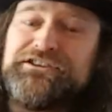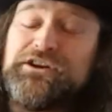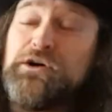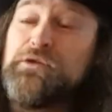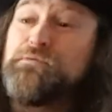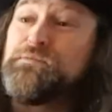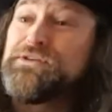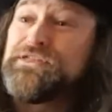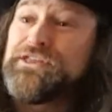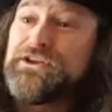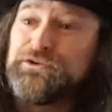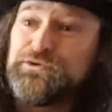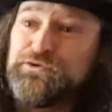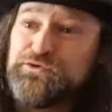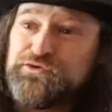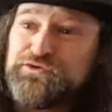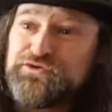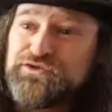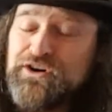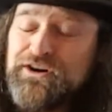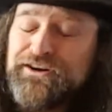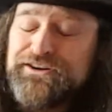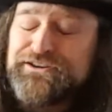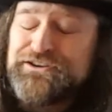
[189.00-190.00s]
You know, and when they do
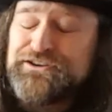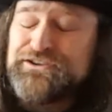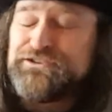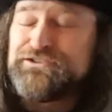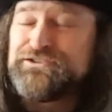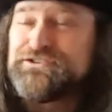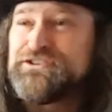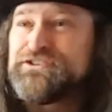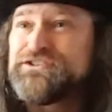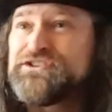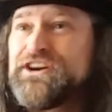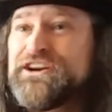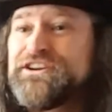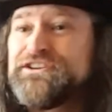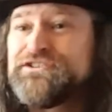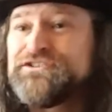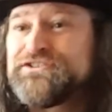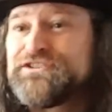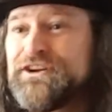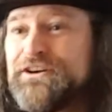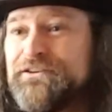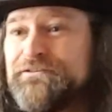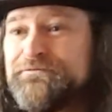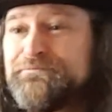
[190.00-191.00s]
try to change
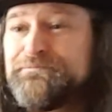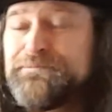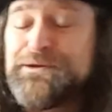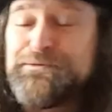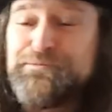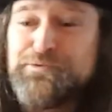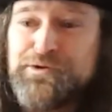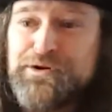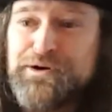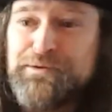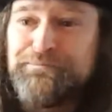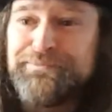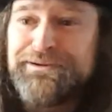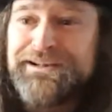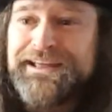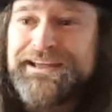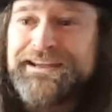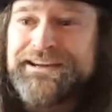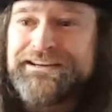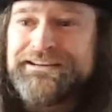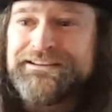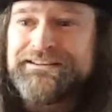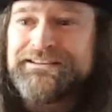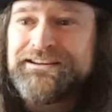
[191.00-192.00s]
stuff, people
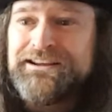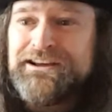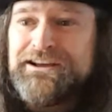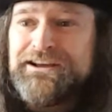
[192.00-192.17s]
complain.